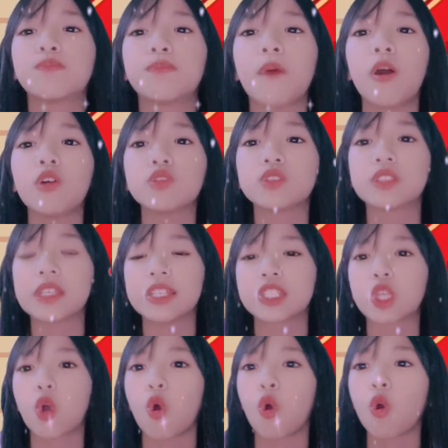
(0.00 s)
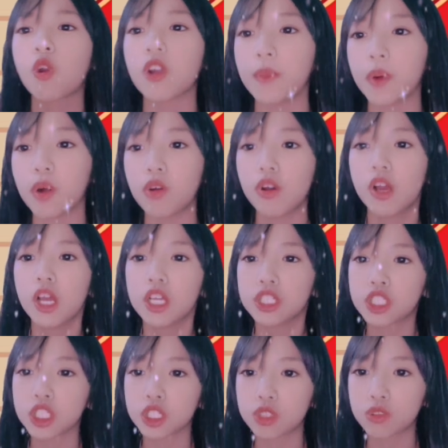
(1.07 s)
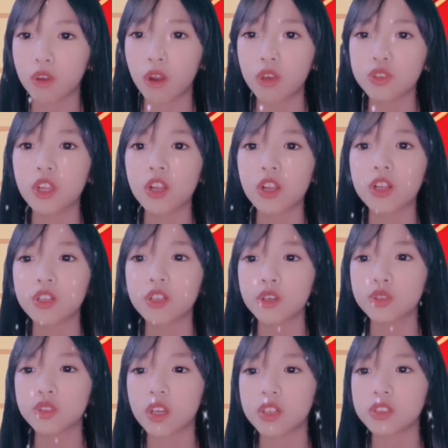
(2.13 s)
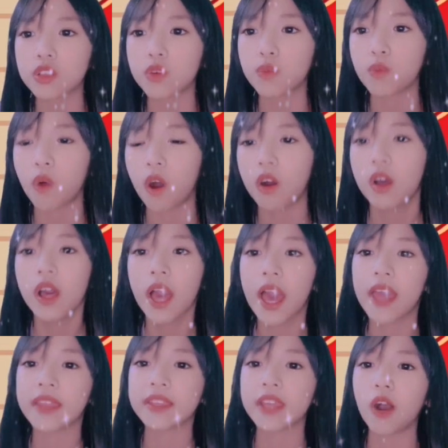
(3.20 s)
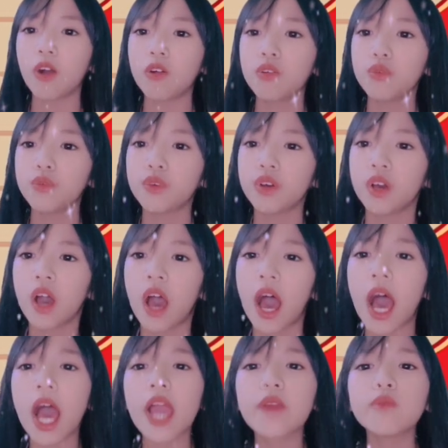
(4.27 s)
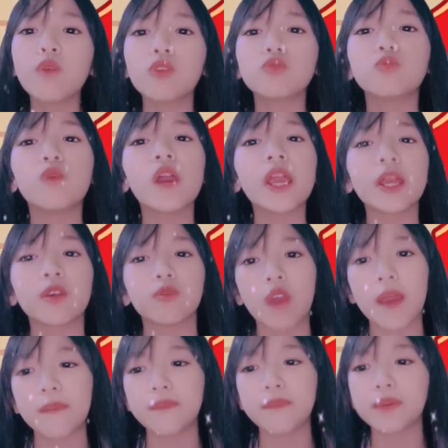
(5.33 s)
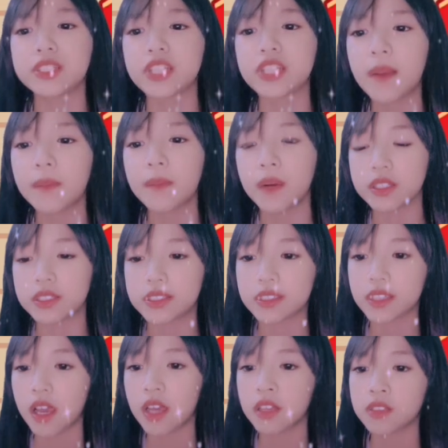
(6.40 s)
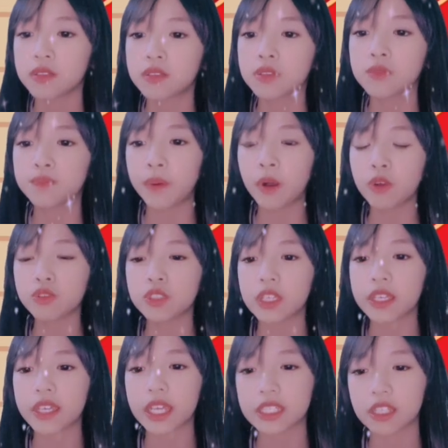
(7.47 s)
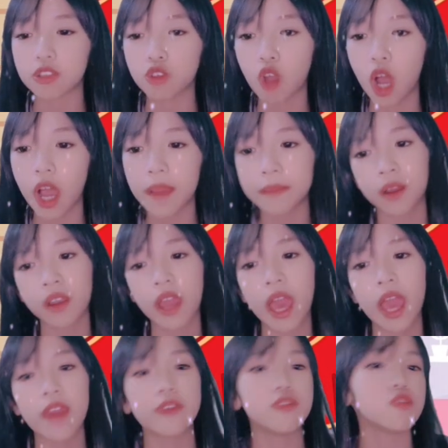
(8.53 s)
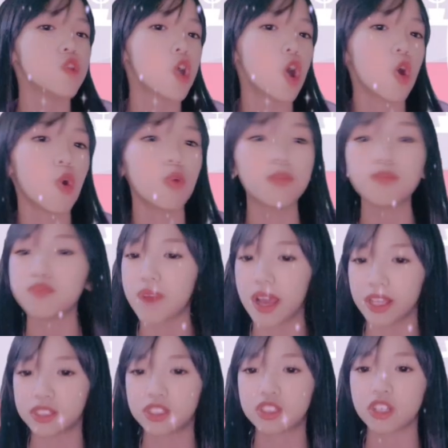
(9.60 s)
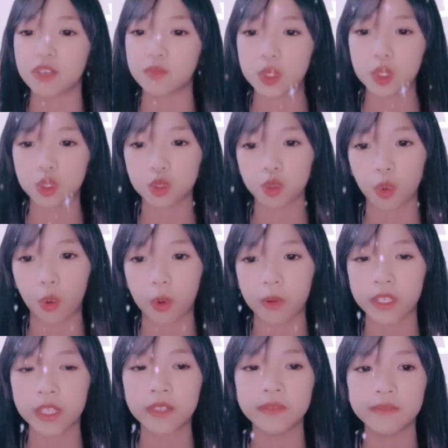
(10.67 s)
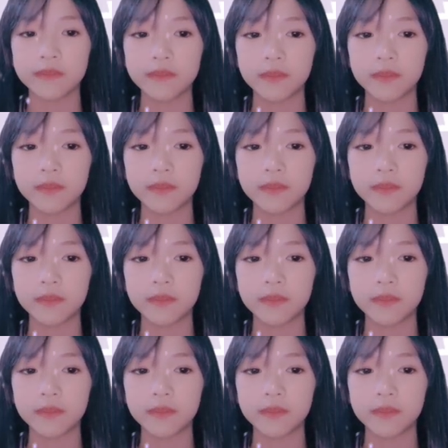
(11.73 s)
Posy is horrible. She throws her clothes on the wall and yells, "I won't wear red pajamas." Posy gets a timeout and no bedtime story.